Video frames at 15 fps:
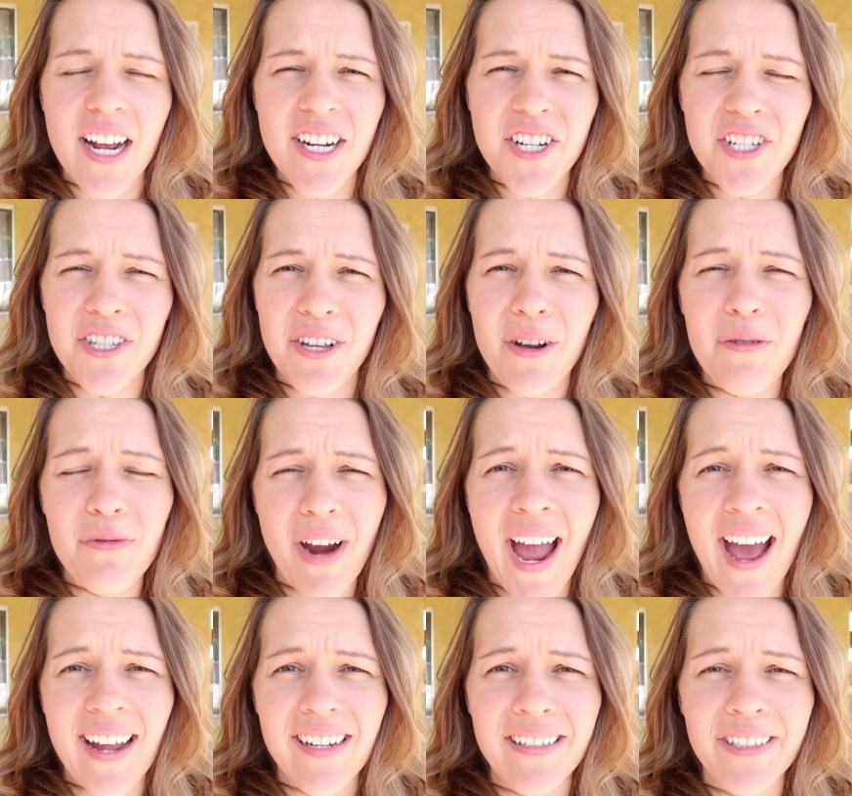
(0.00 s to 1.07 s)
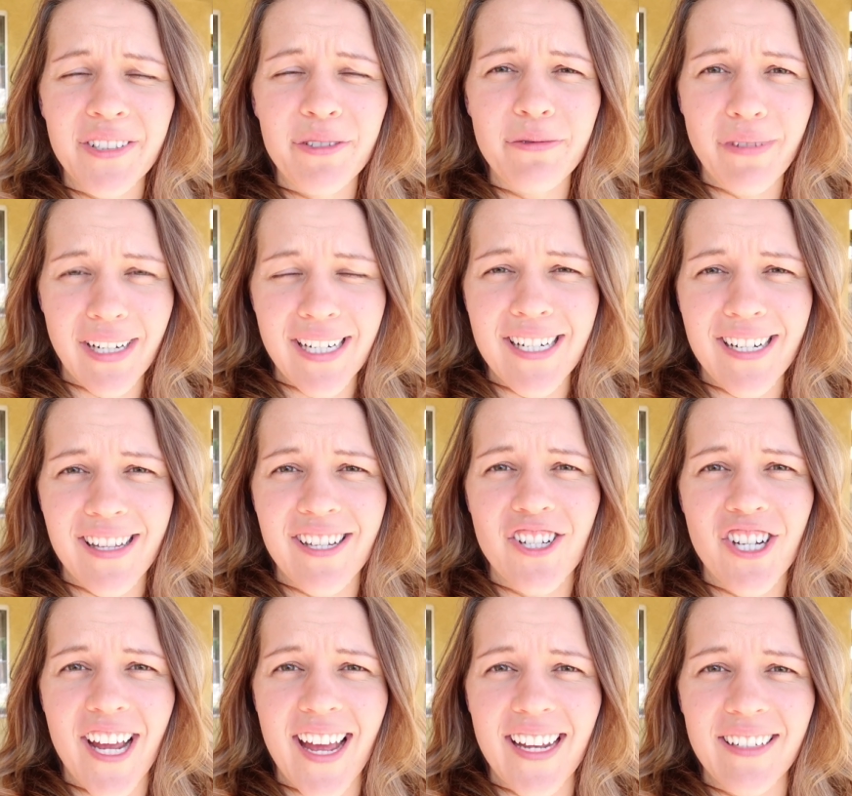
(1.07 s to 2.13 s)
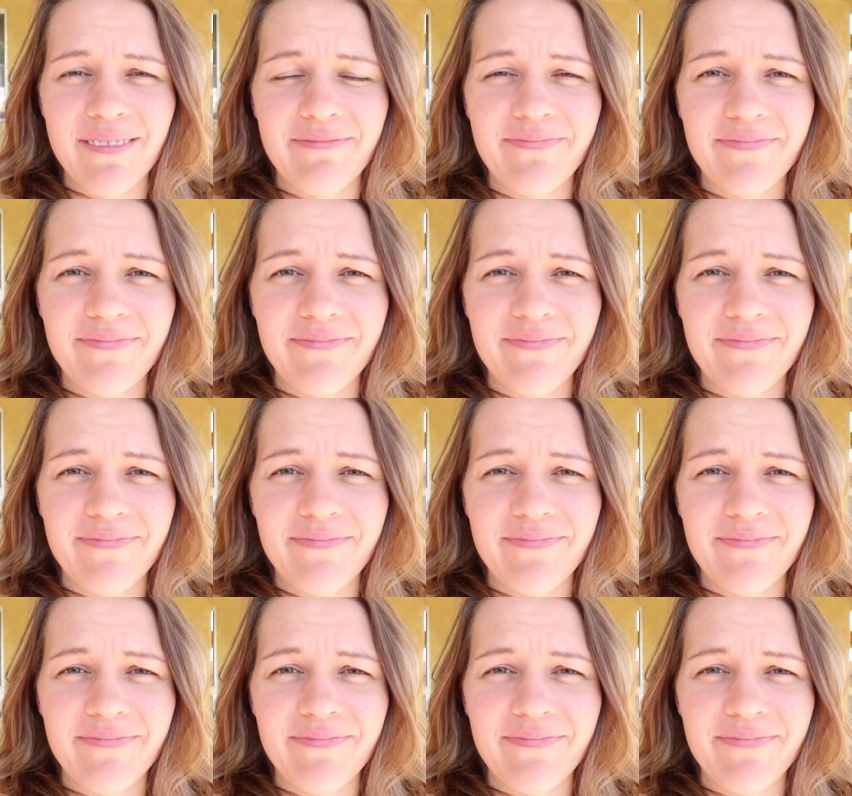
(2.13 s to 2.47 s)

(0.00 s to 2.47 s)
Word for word: I just saw a rat run into the shed